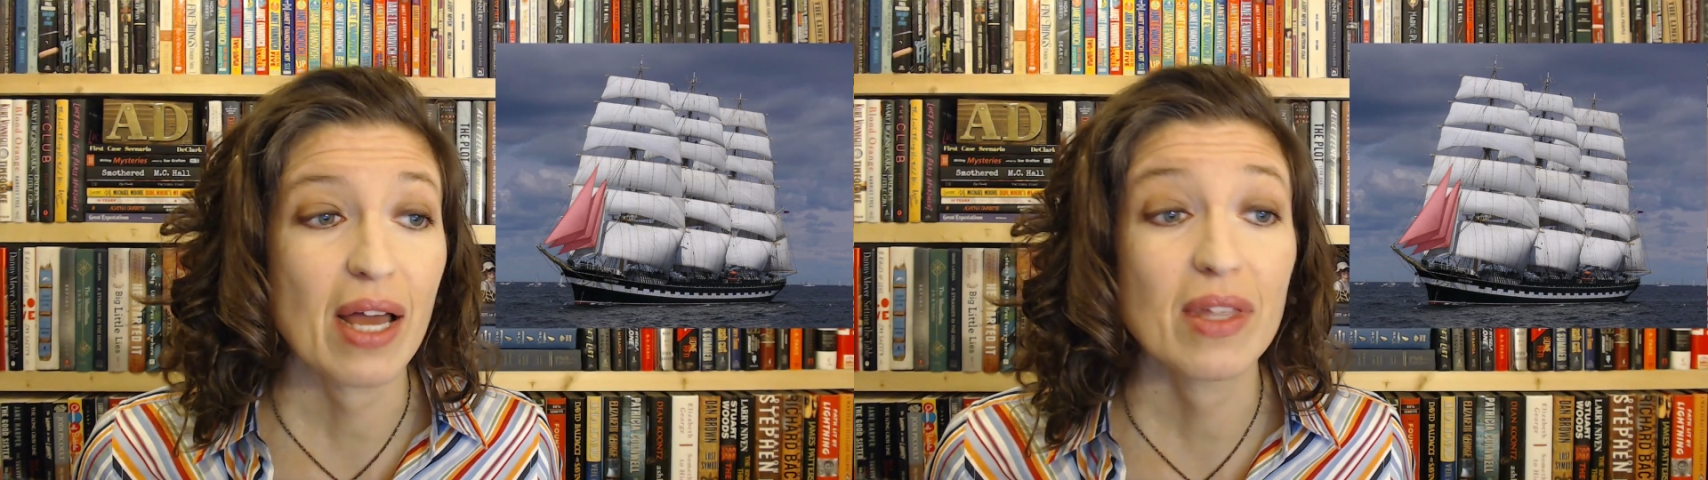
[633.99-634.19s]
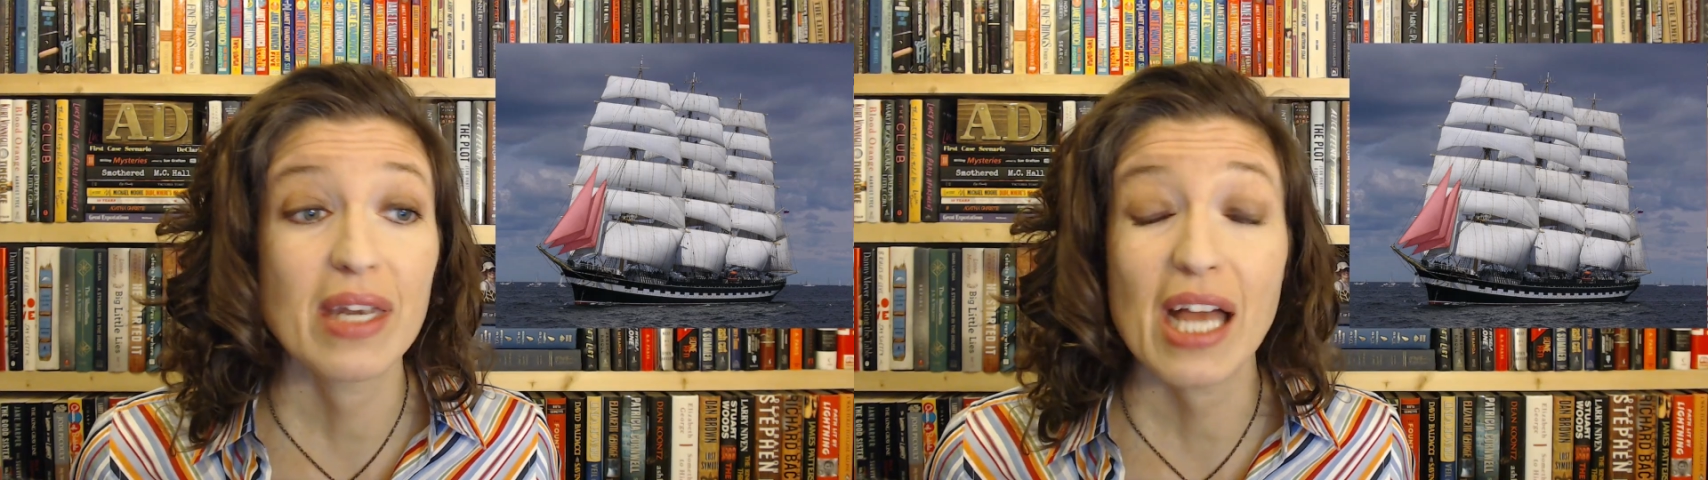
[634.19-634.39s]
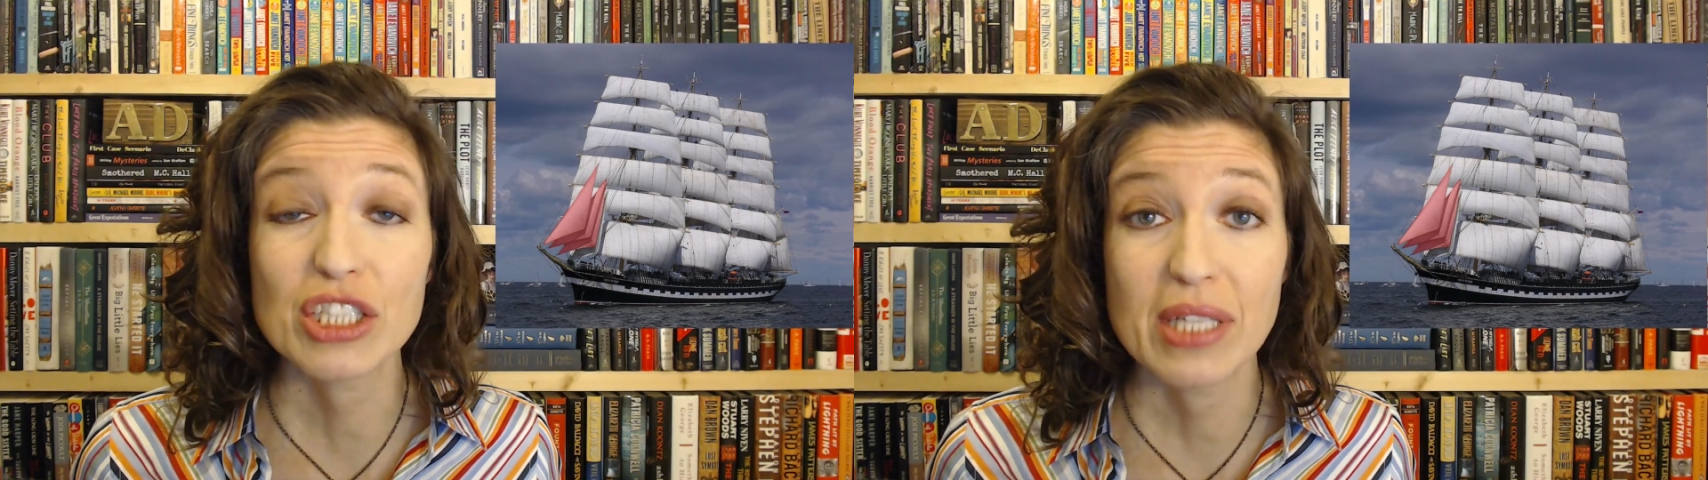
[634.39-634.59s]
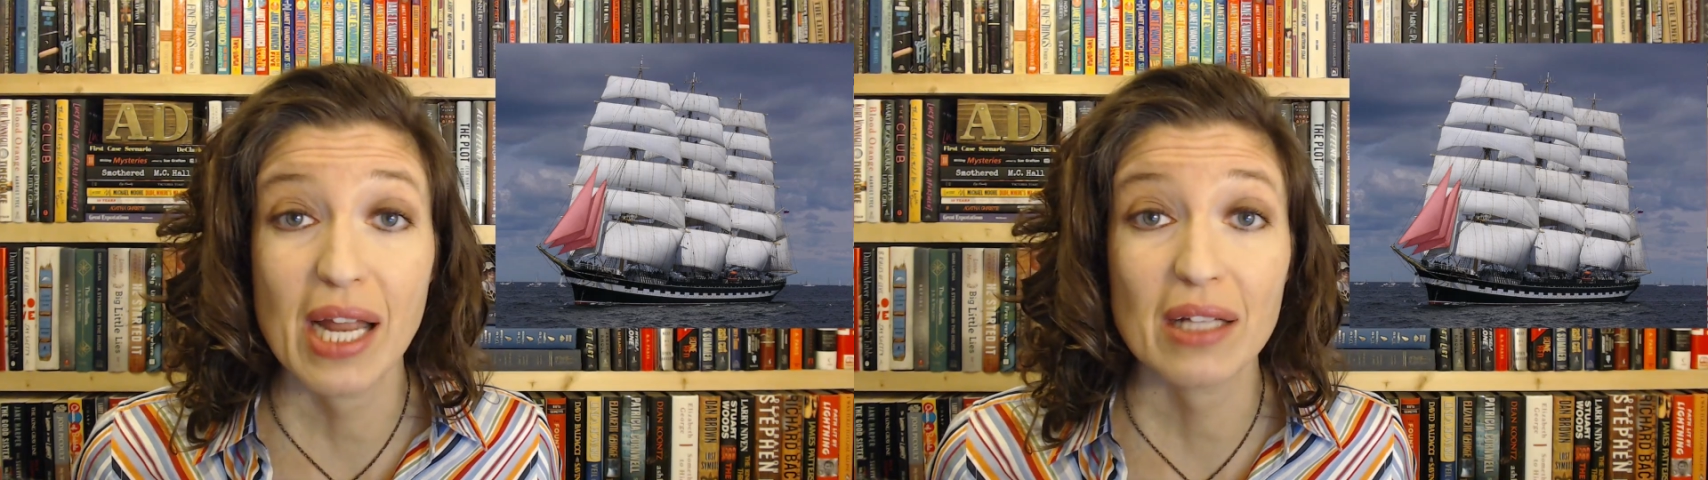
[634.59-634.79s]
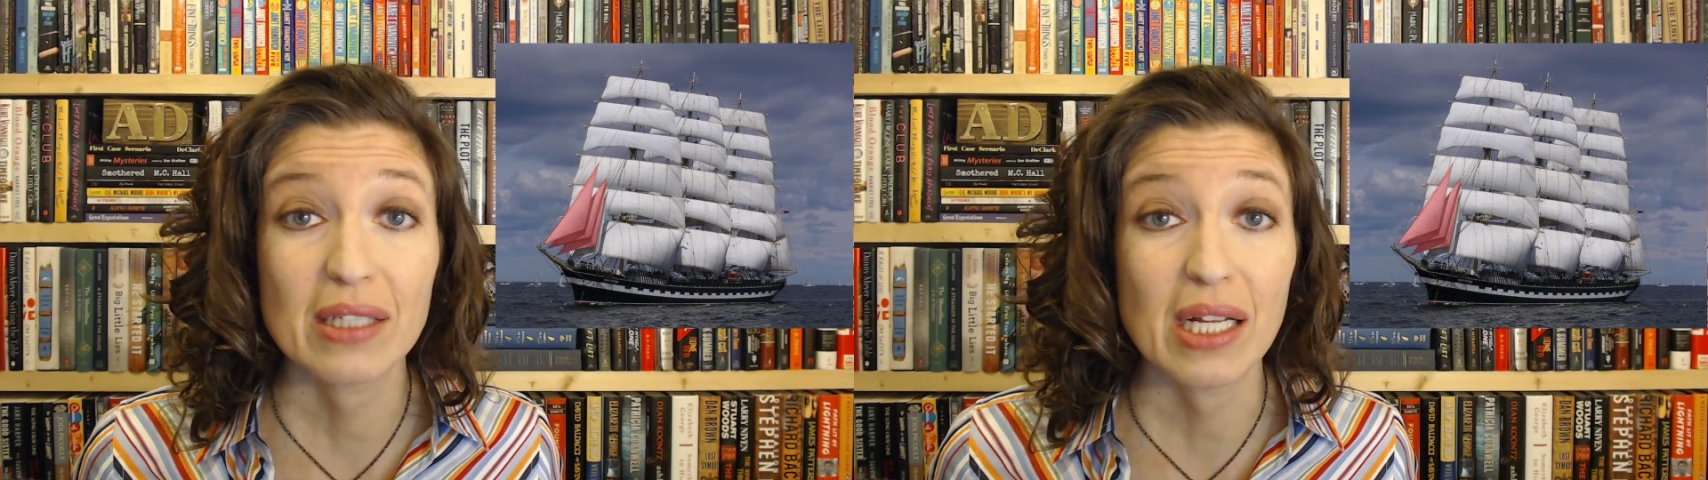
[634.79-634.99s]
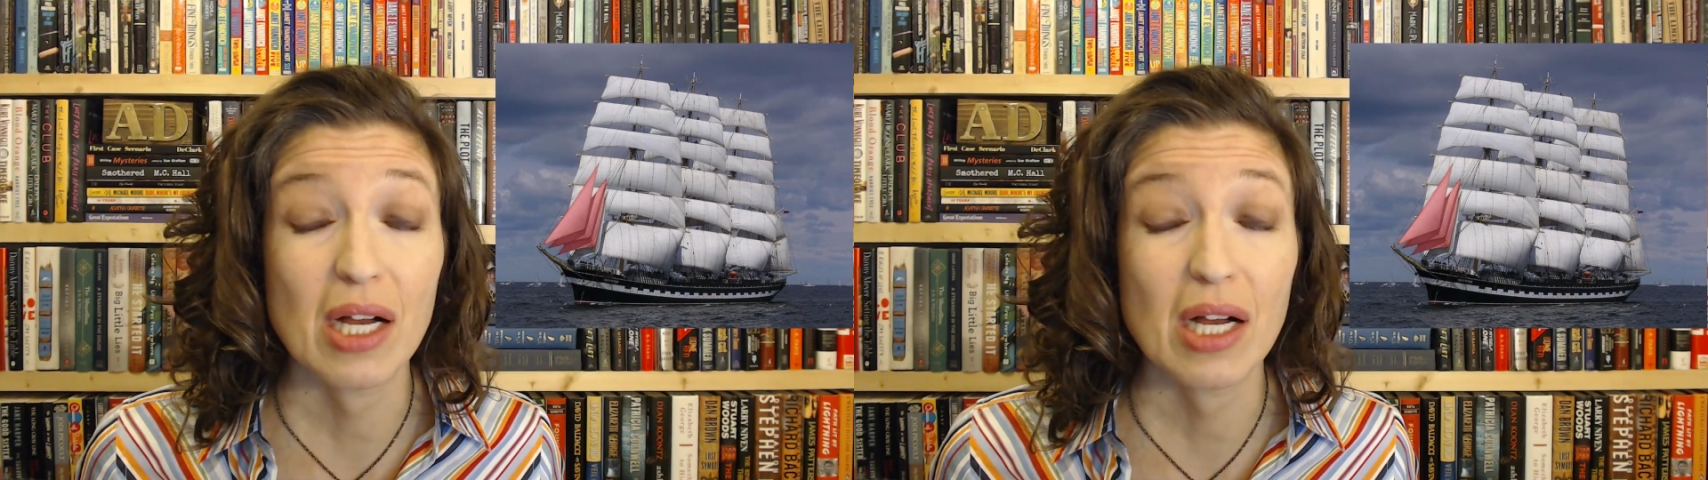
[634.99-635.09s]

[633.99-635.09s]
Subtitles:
the nationality